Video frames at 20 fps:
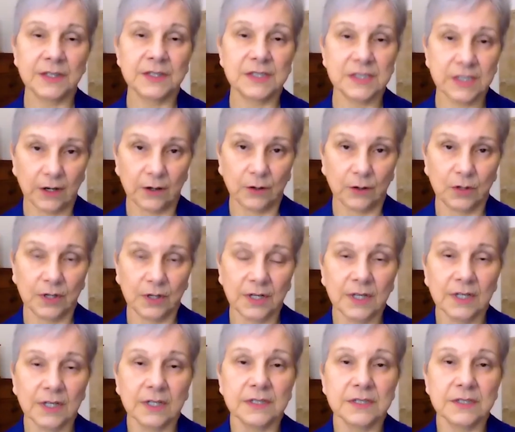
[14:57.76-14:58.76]
So,
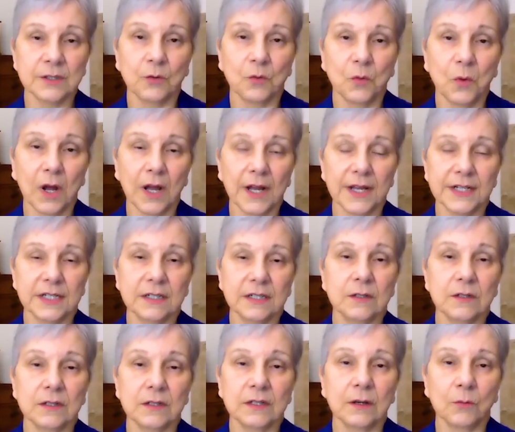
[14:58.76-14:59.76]
so why
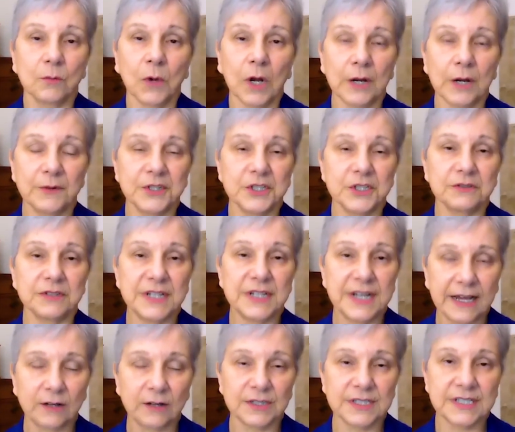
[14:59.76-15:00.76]
did why would you
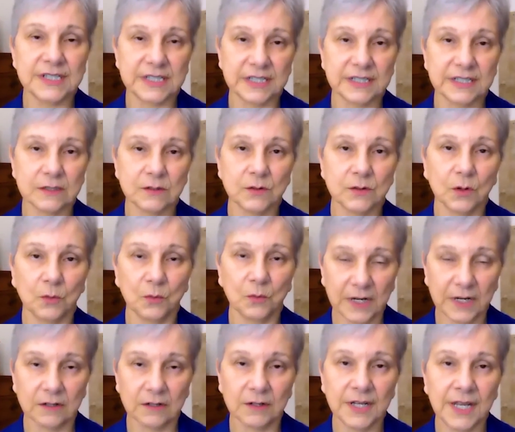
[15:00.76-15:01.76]
announce this?
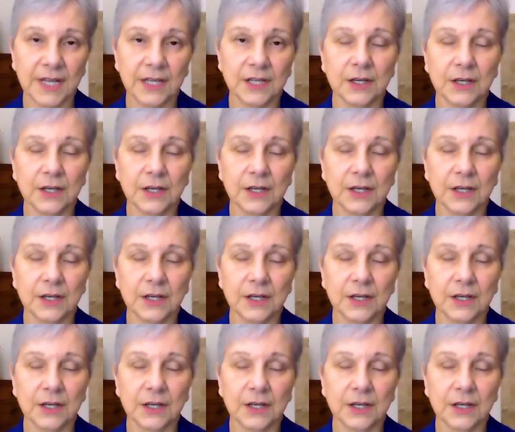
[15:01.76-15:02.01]
Well,